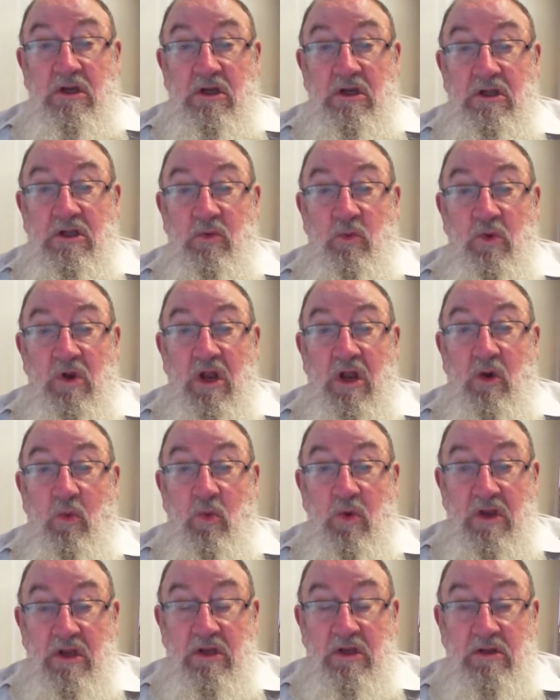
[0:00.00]
I
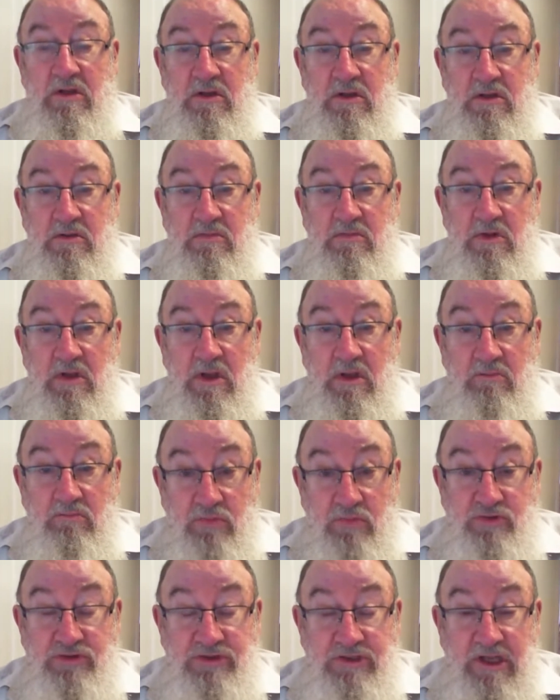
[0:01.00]
went
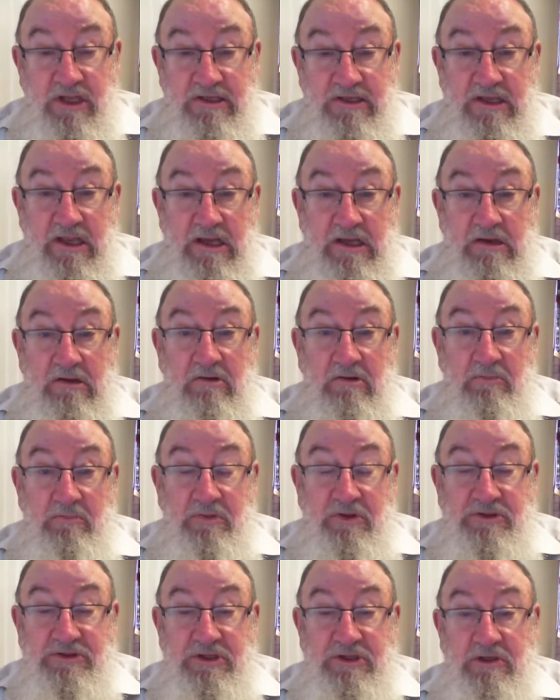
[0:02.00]
bush like that on
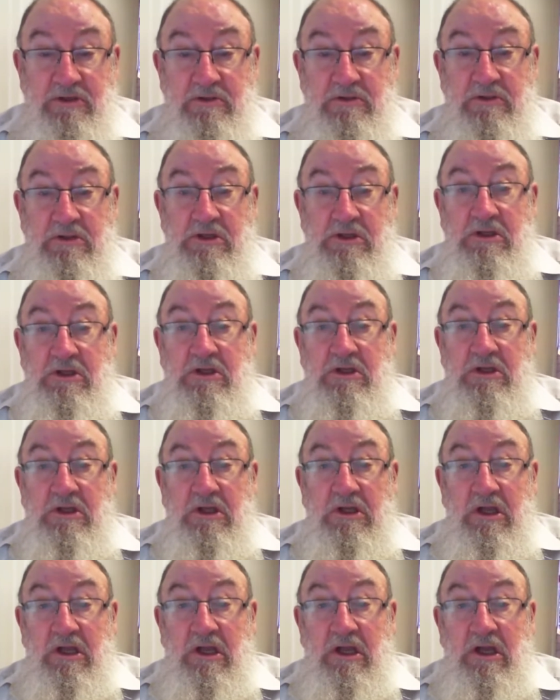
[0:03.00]
patrol,
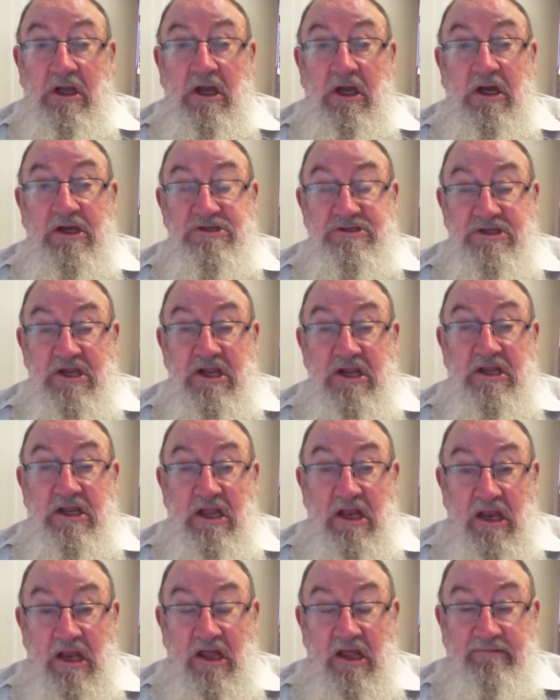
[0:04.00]
I shared their
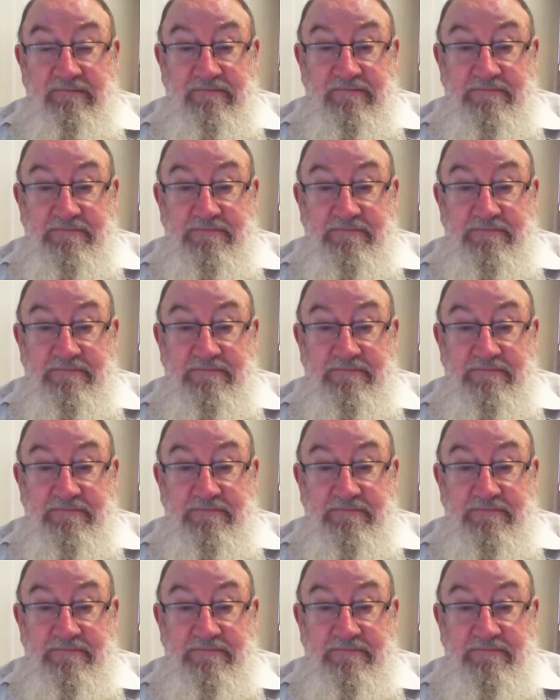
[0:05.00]
life.